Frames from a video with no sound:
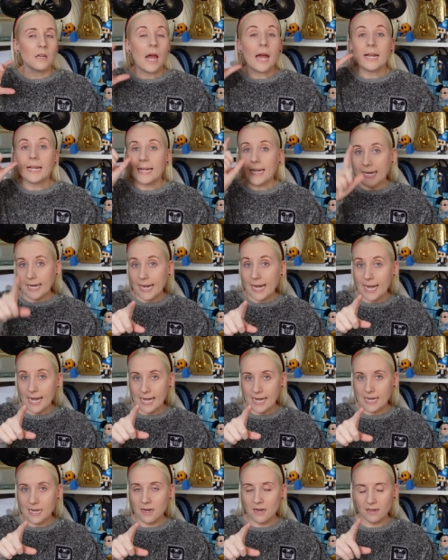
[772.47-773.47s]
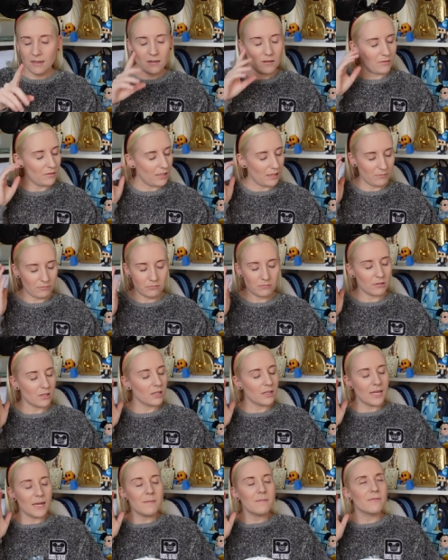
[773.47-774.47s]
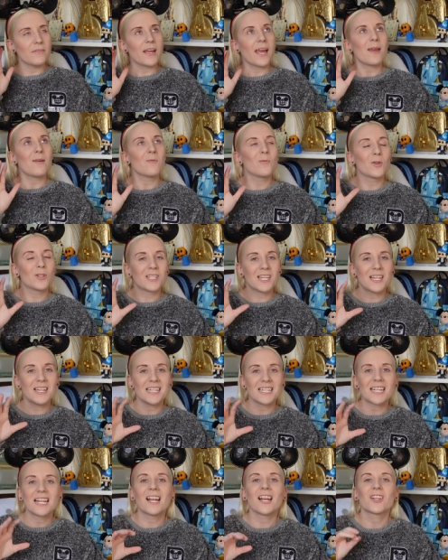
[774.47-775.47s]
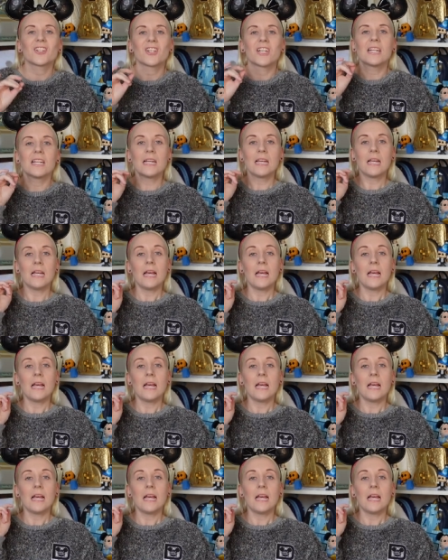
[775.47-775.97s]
and a key. I keep forgetting what's in this collection.